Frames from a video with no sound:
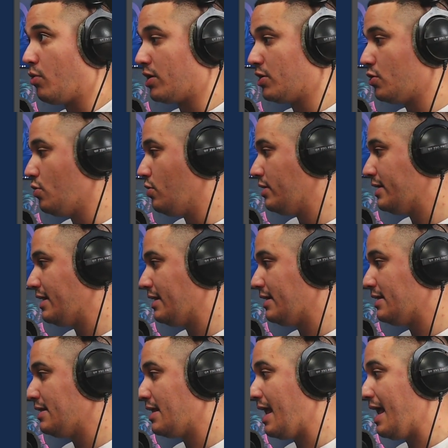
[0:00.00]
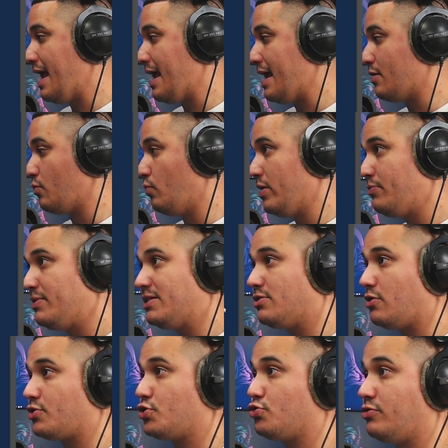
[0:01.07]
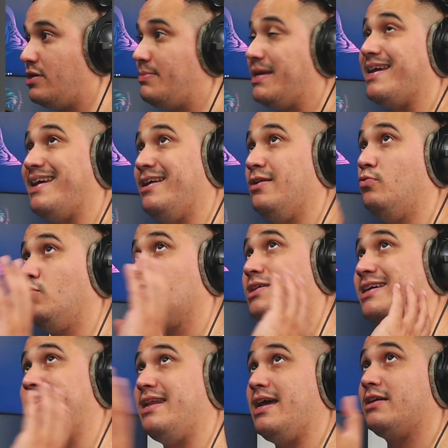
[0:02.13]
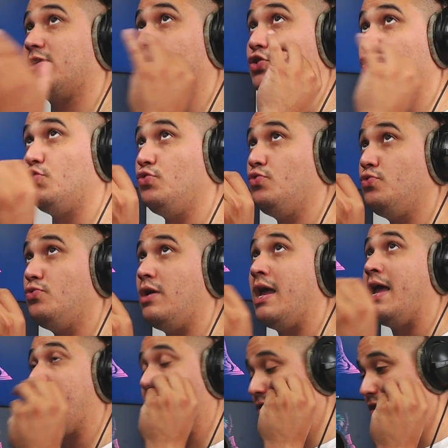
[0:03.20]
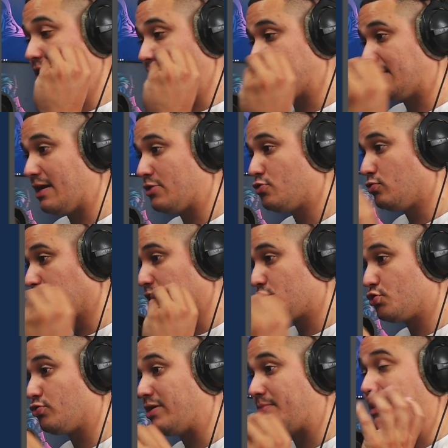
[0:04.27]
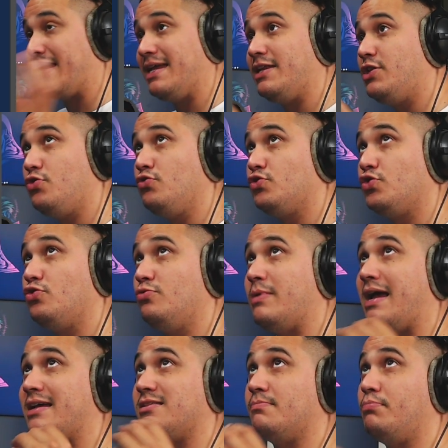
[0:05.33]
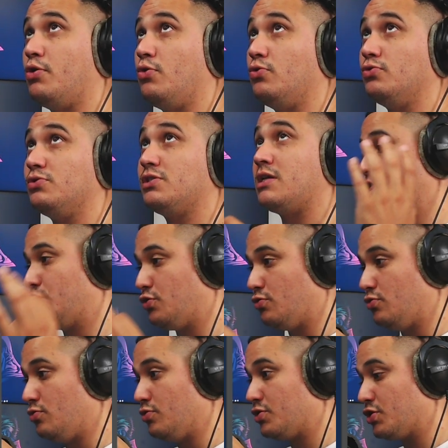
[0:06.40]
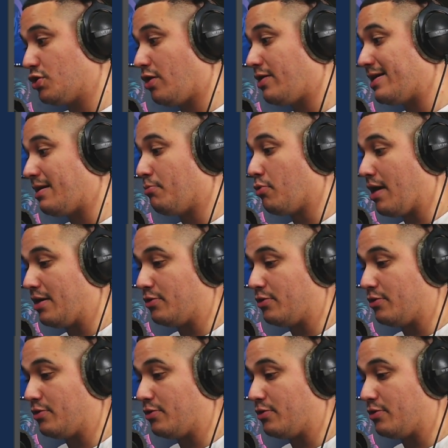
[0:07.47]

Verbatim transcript: going to go ahead and when we start streaming, it will connect to the scheduled stream in YouTube as opposed to starting a brand